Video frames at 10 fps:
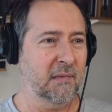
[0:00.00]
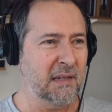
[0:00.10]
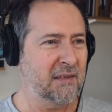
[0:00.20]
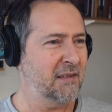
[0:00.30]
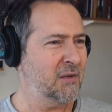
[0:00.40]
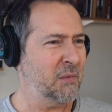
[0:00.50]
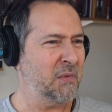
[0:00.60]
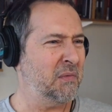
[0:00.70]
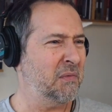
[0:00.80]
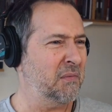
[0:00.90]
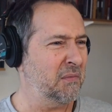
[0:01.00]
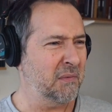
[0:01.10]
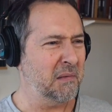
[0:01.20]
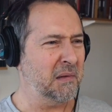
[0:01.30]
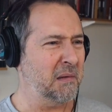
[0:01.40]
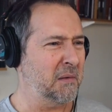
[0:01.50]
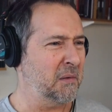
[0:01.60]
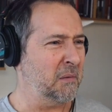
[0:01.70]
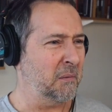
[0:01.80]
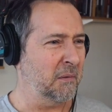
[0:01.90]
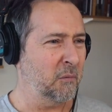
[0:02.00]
he's a sort of, I don't know,